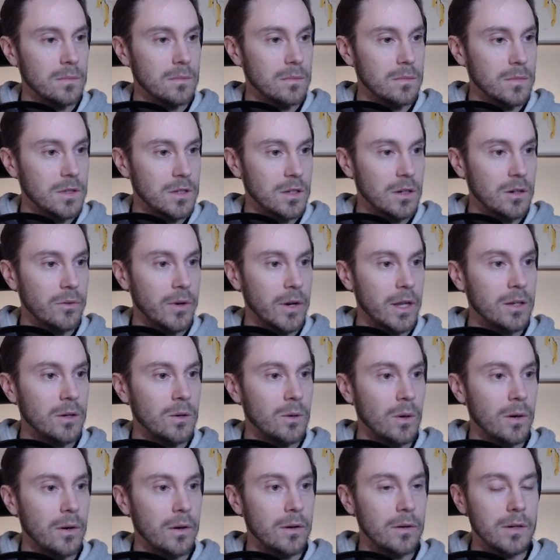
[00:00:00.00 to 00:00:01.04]
That's a great
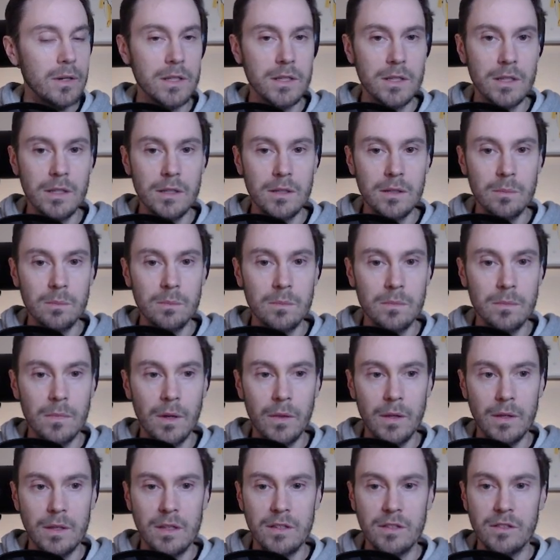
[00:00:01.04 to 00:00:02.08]
corner, isn't it? I
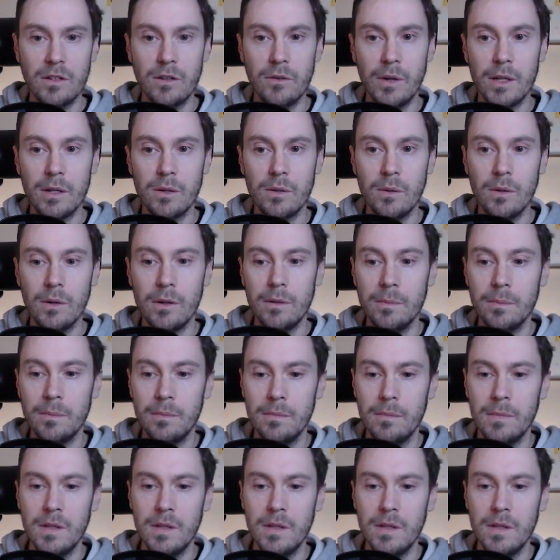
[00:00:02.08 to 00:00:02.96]
think that's a great corner.